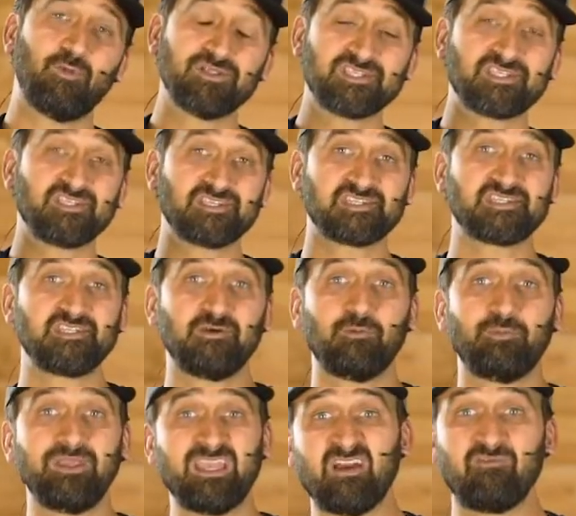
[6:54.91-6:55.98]
wants to still
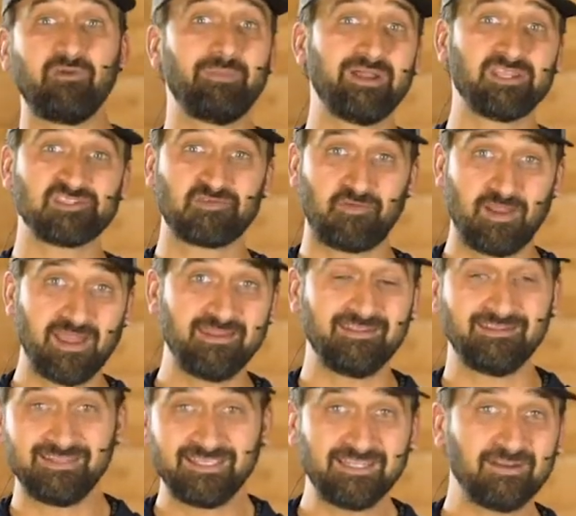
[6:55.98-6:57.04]
be everybody's friend
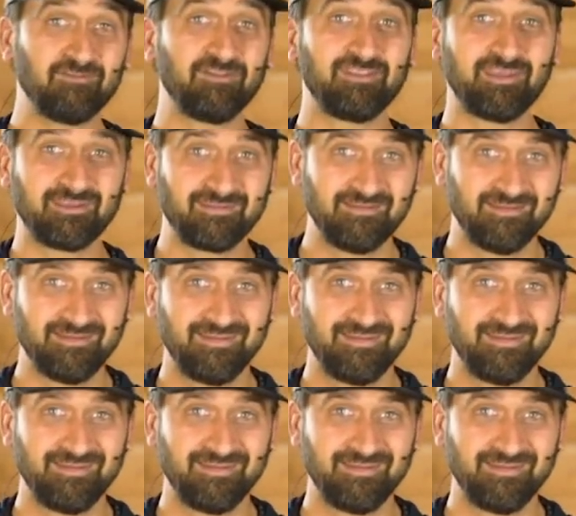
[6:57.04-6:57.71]
and lead everything,